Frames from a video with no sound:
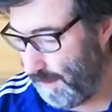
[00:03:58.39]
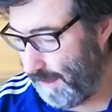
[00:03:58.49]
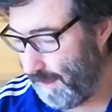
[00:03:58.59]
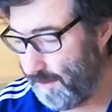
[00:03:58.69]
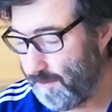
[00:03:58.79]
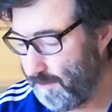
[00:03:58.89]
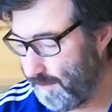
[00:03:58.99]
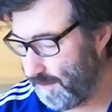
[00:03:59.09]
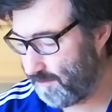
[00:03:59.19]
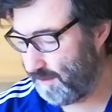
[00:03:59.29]
And
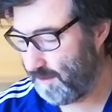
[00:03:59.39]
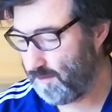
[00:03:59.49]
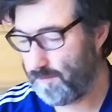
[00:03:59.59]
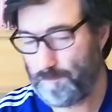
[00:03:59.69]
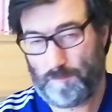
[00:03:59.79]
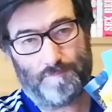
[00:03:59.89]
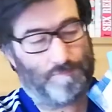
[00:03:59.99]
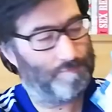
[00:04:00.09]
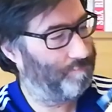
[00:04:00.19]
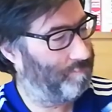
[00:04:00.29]
that's it.
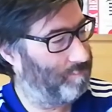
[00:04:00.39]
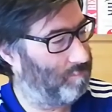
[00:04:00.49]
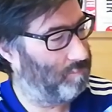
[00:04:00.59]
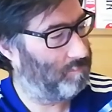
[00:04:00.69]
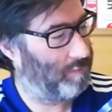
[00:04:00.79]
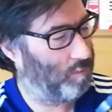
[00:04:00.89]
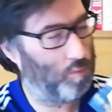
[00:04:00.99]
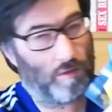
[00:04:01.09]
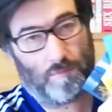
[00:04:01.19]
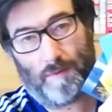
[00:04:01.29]
That
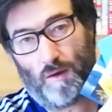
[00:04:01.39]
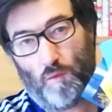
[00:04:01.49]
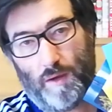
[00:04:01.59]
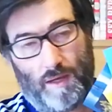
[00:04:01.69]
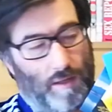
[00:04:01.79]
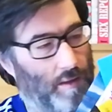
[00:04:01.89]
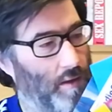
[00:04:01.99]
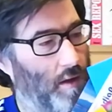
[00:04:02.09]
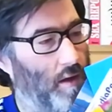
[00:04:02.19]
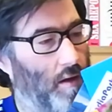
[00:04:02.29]
was my week
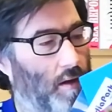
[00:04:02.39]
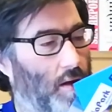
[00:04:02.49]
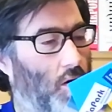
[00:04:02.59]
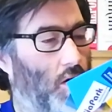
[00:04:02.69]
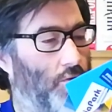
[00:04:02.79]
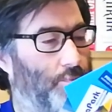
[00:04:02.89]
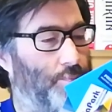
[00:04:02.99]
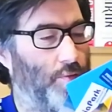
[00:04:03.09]
of